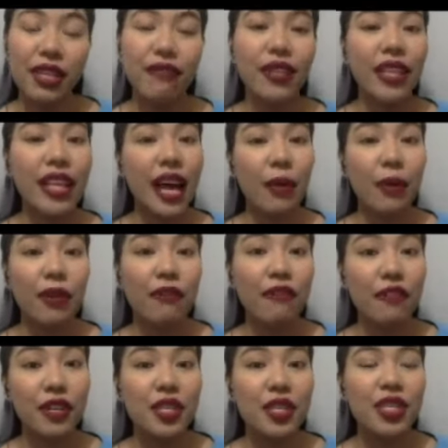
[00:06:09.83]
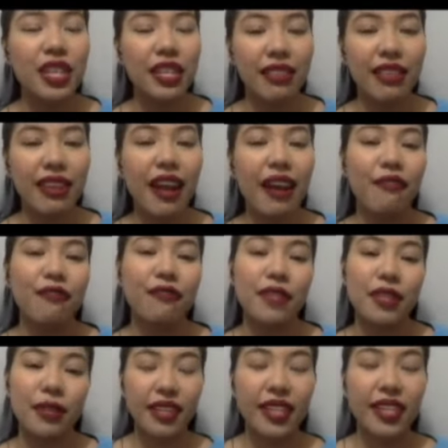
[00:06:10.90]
even our first draft.